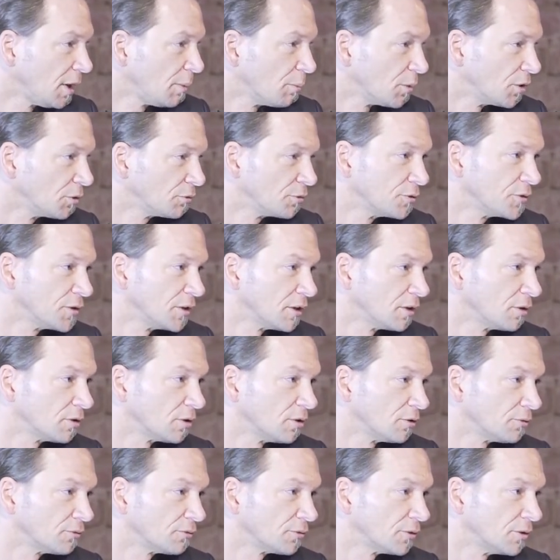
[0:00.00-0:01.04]
But if you think
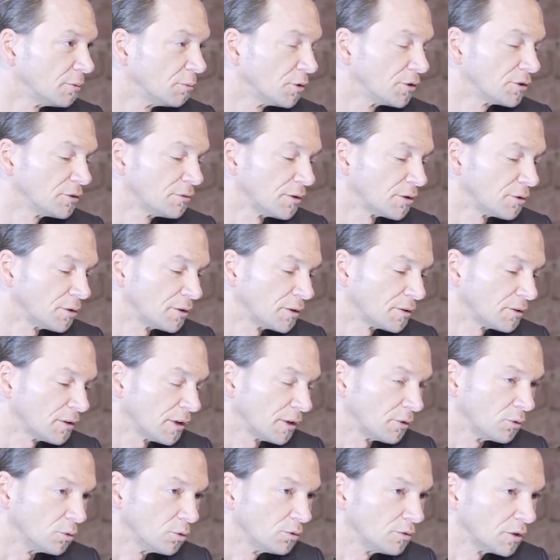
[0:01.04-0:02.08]
of multivariate
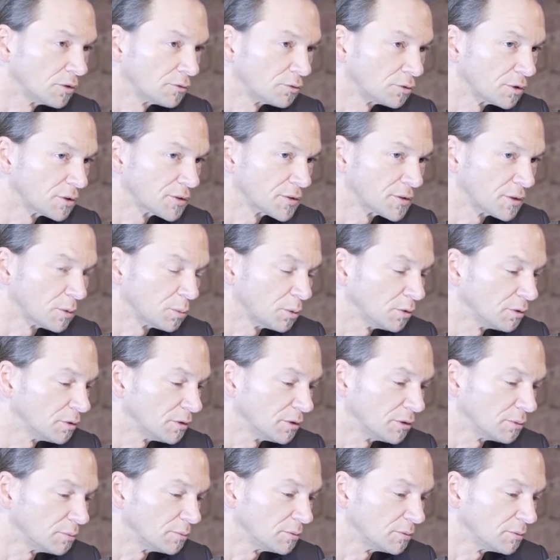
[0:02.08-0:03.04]
ANOVA, for example,